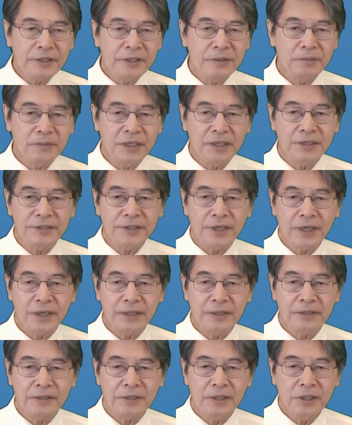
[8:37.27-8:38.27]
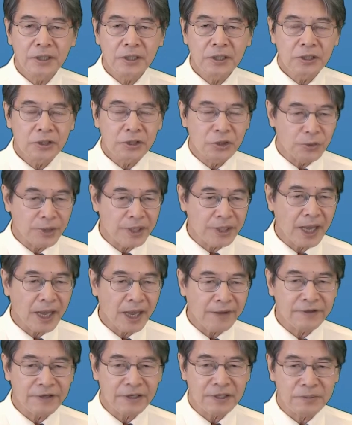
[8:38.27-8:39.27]
milliseconds during
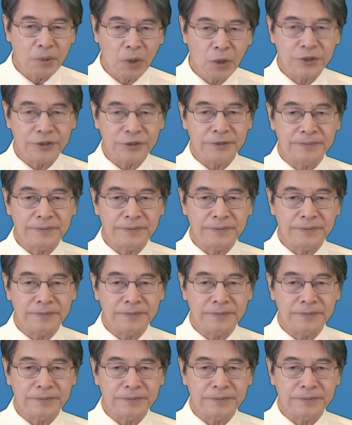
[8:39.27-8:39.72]
HIFU exposure.